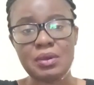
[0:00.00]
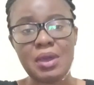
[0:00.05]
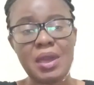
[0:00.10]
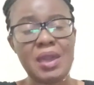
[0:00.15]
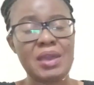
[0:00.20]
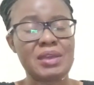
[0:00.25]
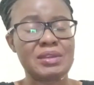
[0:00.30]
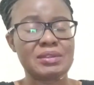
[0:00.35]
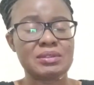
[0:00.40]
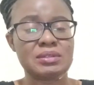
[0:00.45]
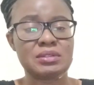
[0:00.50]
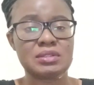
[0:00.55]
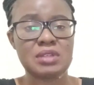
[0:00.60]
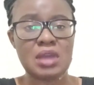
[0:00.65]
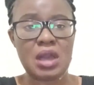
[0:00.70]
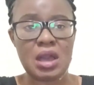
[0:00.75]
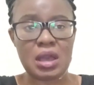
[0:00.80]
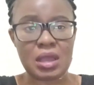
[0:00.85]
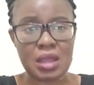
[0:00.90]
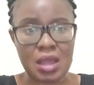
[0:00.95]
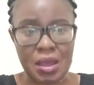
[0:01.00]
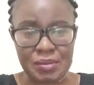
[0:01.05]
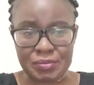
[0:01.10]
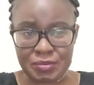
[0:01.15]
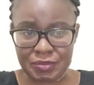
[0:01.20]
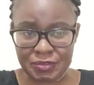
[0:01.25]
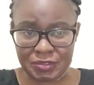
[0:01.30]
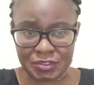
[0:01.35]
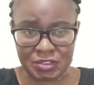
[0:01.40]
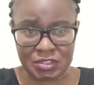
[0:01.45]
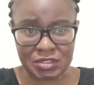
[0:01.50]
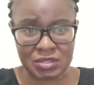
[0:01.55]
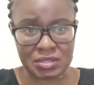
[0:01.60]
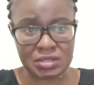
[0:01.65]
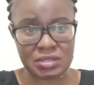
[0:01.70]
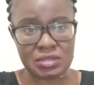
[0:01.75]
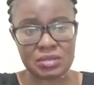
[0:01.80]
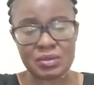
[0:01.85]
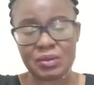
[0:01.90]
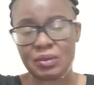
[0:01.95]
and a cup of
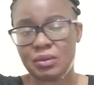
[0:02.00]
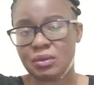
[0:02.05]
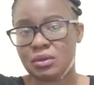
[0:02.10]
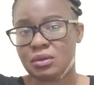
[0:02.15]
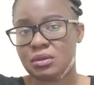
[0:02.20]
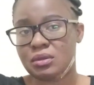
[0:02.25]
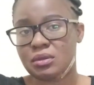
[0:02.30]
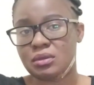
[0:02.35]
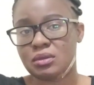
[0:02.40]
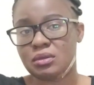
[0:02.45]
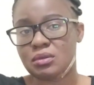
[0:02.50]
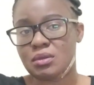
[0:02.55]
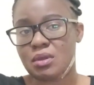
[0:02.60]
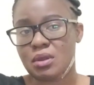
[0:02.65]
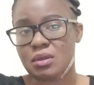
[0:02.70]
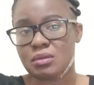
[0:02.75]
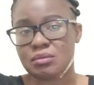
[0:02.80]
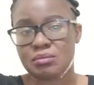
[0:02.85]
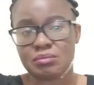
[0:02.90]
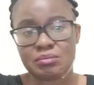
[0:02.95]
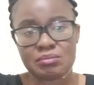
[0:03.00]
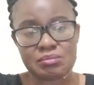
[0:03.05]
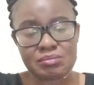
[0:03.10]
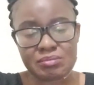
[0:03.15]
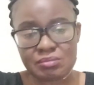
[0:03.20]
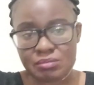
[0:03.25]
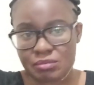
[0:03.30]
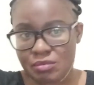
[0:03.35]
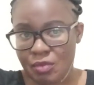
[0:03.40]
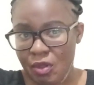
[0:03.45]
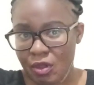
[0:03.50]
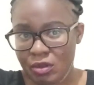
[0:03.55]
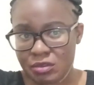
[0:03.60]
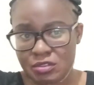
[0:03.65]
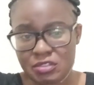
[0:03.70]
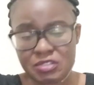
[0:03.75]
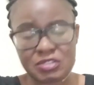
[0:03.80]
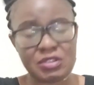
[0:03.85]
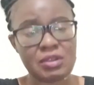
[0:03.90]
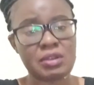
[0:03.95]
tea or
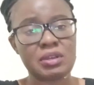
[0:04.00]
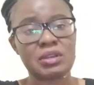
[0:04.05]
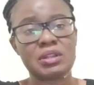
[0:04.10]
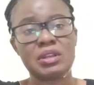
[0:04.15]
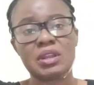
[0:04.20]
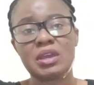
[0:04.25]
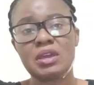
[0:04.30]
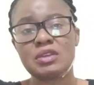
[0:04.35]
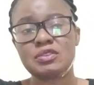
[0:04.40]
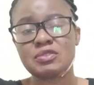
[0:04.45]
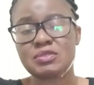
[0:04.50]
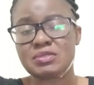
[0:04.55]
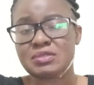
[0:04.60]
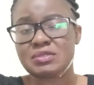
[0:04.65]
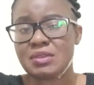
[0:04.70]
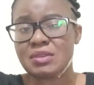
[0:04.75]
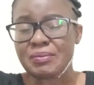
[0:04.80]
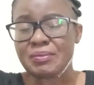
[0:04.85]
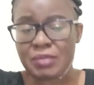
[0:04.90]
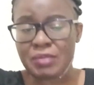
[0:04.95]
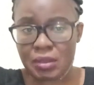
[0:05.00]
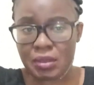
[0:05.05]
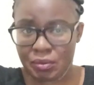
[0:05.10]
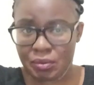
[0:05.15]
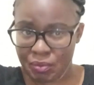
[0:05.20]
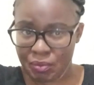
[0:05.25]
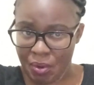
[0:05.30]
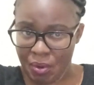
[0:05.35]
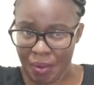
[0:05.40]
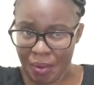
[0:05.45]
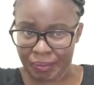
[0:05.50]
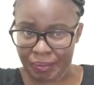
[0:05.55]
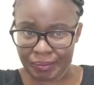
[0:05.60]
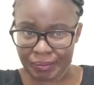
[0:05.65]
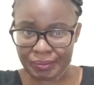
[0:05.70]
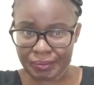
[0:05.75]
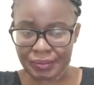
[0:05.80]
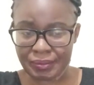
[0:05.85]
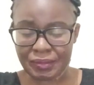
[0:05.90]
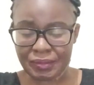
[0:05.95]
hot chocolate or something warm,
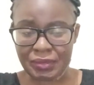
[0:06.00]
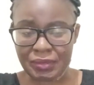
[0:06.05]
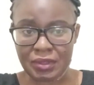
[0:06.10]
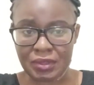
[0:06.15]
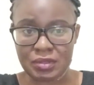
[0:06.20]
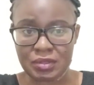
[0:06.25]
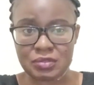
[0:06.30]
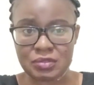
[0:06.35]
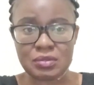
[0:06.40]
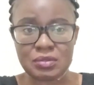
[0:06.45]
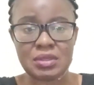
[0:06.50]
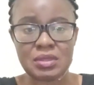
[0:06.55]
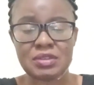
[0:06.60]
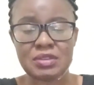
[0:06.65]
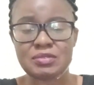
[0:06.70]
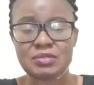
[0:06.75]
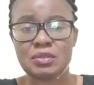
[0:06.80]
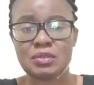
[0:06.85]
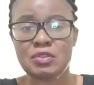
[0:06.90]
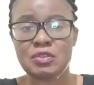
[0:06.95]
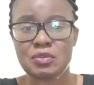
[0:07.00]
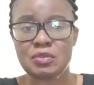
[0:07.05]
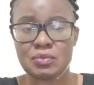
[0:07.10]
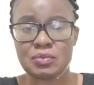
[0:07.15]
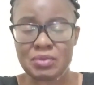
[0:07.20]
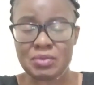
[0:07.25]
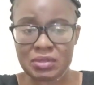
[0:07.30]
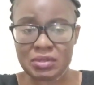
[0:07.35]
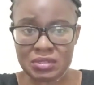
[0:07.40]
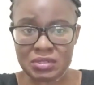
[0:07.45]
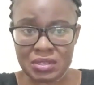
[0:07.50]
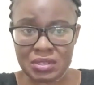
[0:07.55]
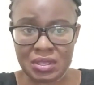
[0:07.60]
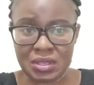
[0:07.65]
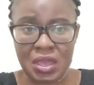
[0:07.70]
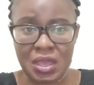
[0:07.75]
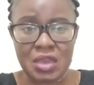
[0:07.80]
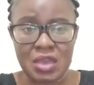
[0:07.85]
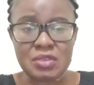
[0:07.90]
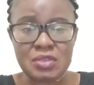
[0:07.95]
so that when you're
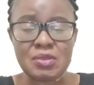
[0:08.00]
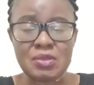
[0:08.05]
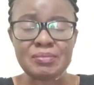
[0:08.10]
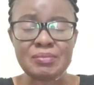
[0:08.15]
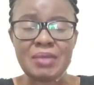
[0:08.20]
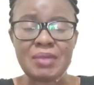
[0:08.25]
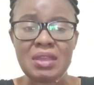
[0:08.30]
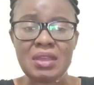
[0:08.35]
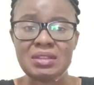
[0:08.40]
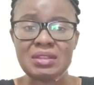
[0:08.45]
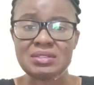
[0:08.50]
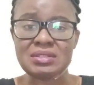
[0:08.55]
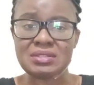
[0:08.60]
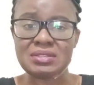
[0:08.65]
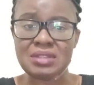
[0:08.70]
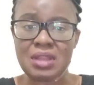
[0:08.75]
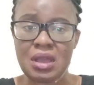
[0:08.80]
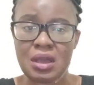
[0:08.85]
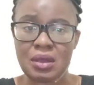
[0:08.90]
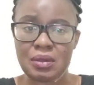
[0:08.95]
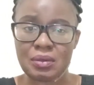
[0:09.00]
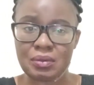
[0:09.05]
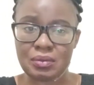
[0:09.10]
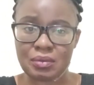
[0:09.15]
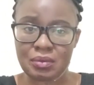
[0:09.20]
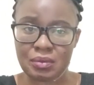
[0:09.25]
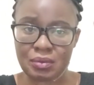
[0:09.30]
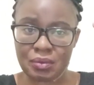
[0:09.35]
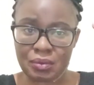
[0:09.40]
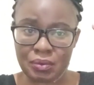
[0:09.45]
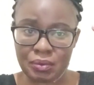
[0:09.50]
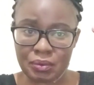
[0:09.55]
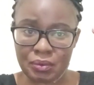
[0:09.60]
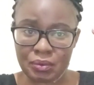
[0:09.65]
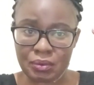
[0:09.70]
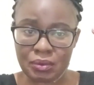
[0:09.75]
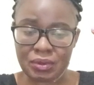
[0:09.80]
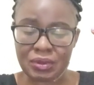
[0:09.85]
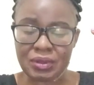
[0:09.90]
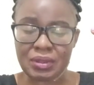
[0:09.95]
reading, your mind is now
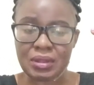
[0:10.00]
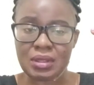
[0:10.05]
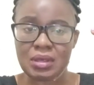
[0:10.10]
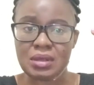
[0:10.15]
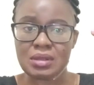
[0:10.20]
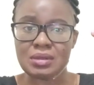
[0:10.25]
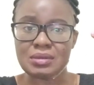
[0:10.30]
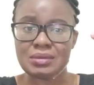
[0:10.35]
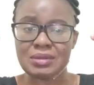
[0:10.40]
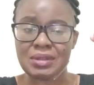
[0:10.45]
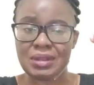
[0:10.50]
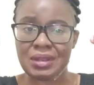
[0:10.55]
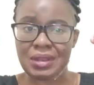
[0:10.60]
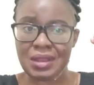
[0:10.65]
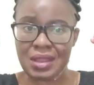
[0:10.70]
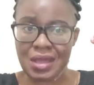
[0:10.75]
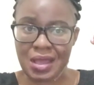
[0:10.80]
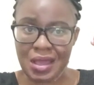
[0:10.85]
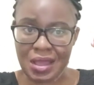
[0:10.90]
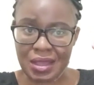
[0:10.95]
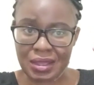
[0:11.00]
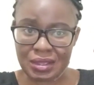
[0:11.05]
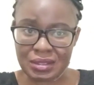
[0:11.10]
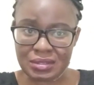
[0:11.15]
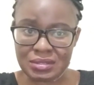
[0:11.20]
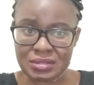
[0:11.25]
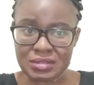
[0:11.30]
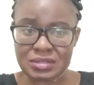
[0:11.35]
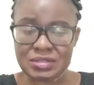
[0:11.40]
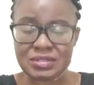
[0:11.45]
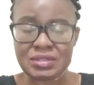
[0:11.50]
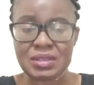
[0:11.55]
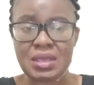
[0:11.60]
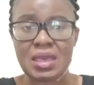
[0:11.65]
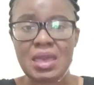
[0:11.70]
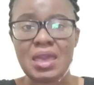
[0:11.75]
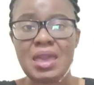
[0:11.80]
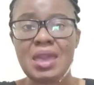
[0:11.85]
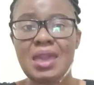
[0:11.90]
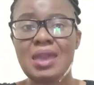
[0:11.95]
cool, relaxed,
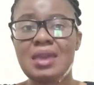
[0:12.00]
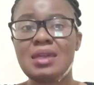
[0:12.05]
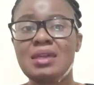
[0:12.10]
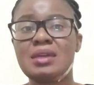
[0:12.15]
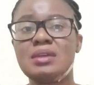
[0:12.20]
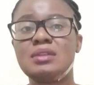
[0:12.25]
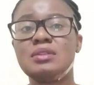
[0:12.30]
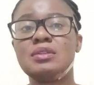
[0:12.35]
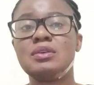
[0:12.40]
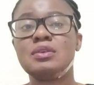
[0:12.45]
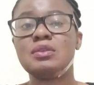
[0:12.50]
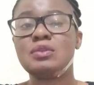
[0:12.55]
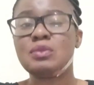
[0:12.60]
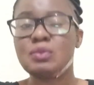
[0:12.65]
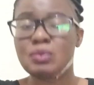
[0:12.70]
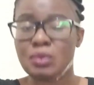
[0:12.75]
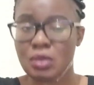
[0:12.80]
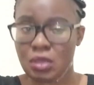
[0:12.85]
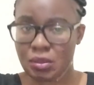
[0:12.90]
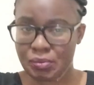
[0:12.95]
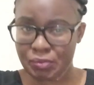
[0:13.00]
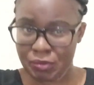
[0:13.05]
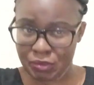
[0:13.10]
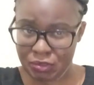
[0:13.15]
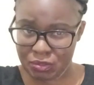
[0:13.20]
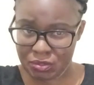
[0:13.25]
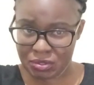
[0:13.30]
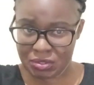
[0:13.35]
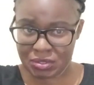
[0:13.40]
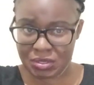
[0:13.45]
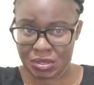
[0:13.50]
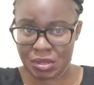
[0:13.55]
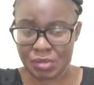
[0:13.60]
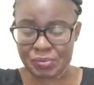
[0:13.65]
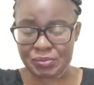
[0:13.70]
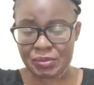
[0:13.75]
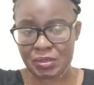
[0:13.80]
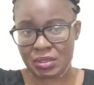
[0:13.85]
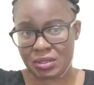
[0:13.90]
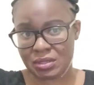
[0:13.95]
and you're able to
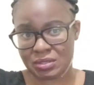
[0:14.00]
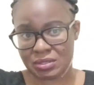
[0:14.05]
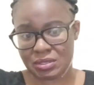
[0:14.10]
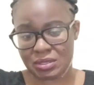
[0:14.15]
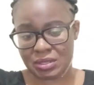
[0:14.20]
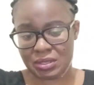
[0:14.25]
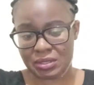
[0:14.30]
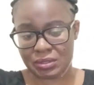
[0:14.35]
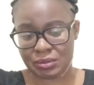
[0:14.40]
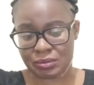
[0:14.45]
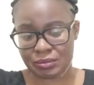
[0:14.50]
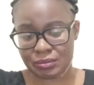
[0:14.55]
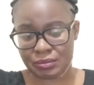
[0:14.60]
sleep easily.